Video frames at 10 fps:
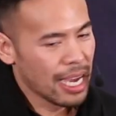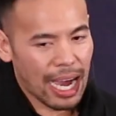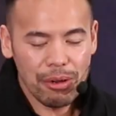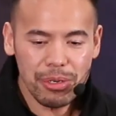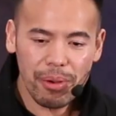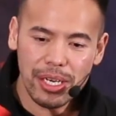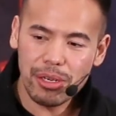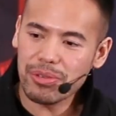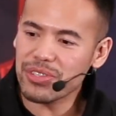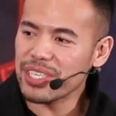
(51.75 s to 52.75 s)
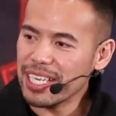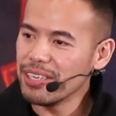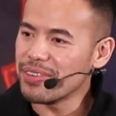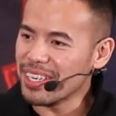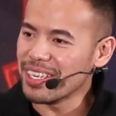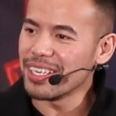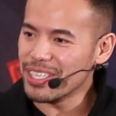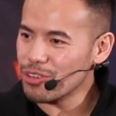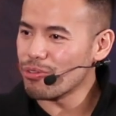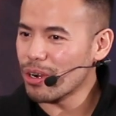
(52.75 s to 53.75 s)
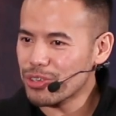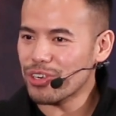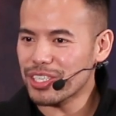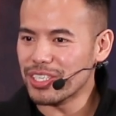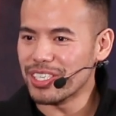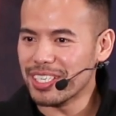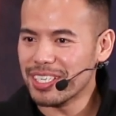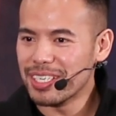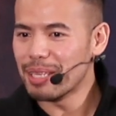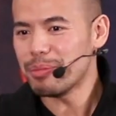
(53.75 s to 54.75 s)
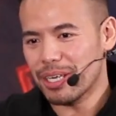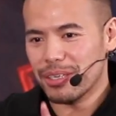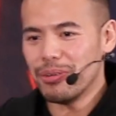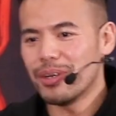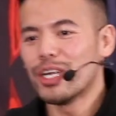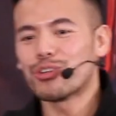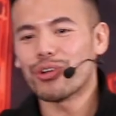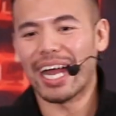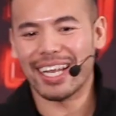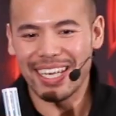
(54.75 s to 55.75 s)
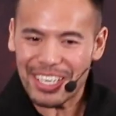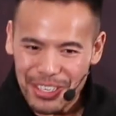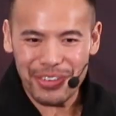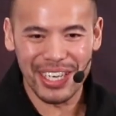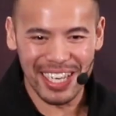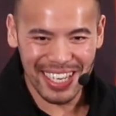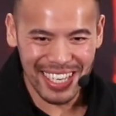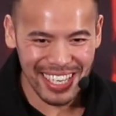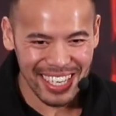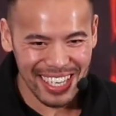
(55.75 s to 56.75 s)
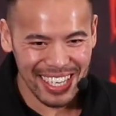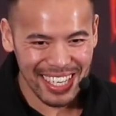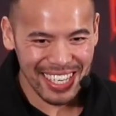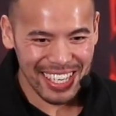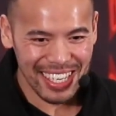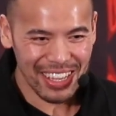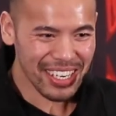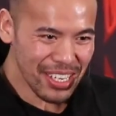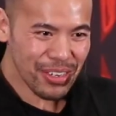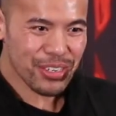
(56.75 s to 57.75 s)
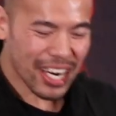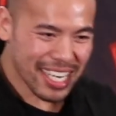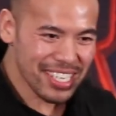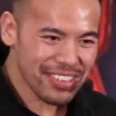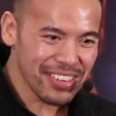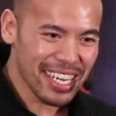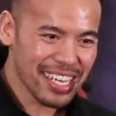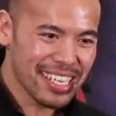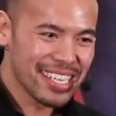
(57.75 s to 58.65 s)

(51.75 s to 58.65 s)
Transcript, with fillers: How do I know saving is the wrong strategy? Let me tell you, track history. Look at your track history.